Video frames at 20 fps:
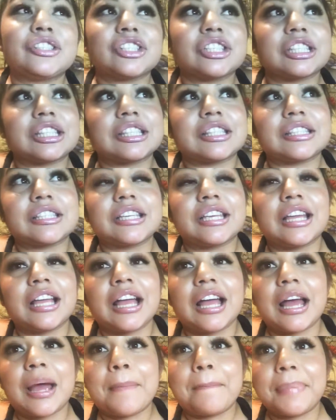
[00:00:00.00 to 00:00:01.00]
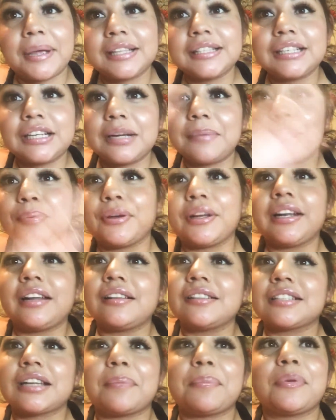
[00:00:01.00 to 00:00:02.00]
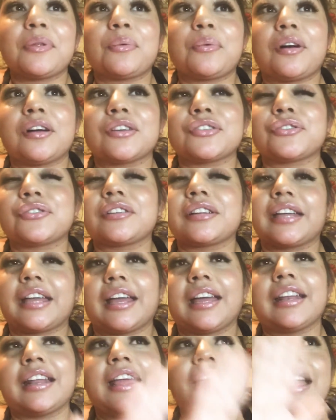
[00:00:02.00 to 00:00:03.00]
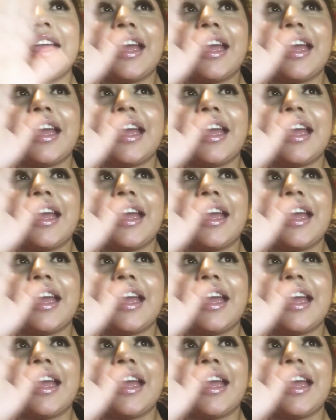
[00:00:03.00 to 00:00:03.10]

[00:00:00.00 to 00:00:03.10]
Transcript: just picked it up, put it on top of the washer again,